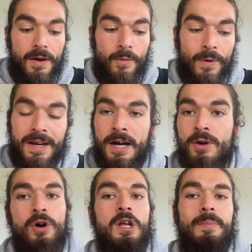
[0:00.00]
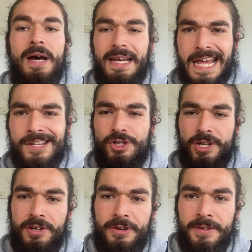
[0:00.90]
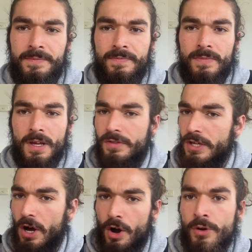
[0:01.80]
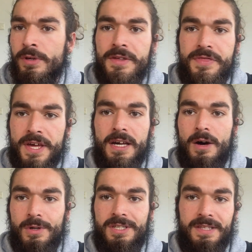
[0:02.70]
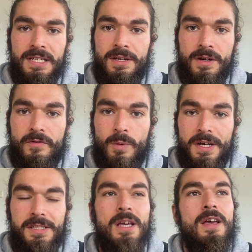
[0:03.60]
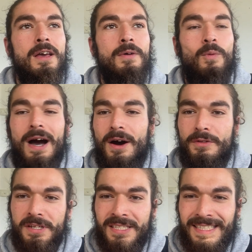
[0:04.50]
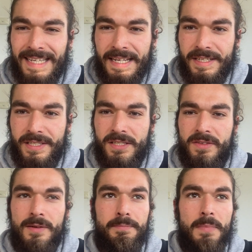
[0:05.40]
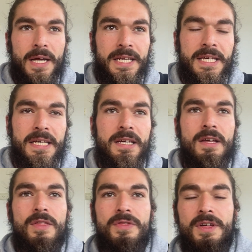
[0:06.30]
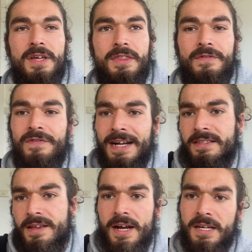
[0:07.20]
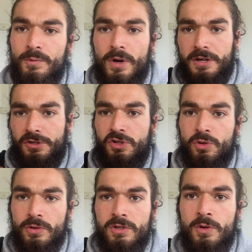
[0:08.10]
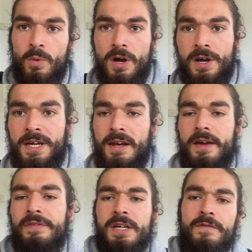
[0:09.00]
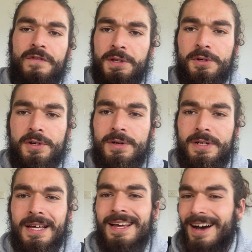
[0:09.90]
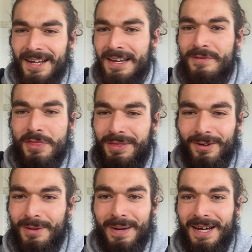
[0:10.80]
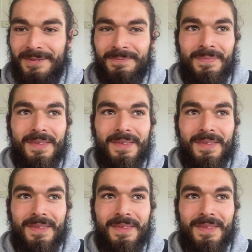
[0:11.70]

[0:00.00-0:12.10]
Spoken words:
when I heard about engineering, the only thing I was thinking of was, wow, the status, the money, the fact that I can wear a suit to work and I can feel good. I never thought about